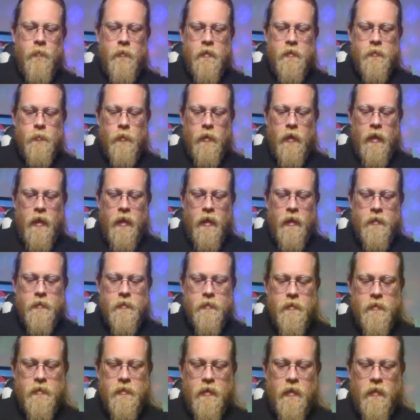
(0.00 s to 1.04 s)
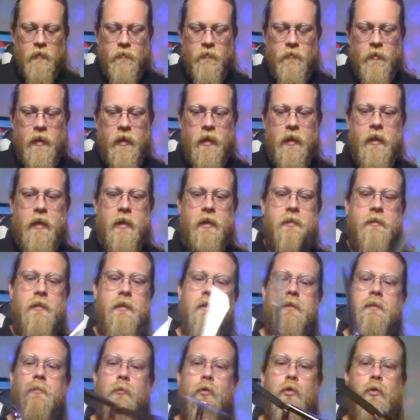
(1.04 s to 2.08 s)
This is the confetti. It has
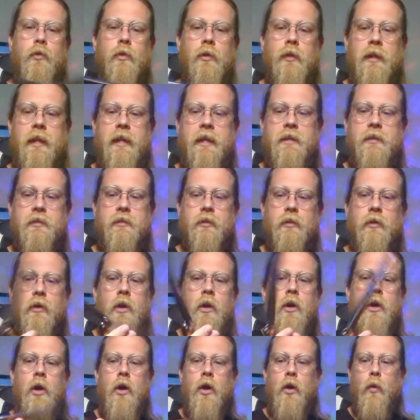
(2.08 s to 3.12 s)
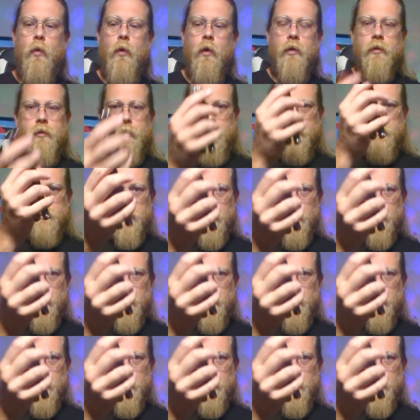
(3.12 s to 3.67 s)
some cool laser work to it.